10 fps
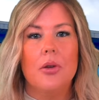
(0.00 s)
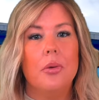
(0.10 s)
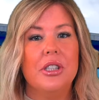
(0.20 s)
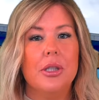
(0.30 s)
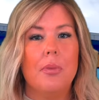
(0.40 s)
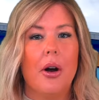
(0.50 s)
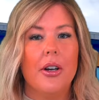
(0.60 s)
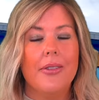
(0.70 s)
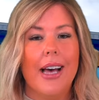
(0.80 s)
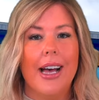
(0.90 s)
which is part
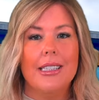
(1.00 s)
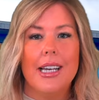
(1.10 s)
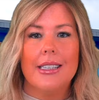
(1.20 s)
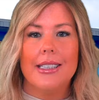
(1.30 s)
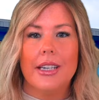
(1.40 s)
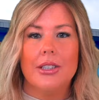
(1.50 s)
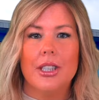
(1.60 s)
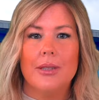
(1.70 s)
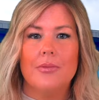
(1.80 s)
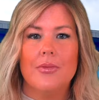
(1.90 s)
of the high-tech sector,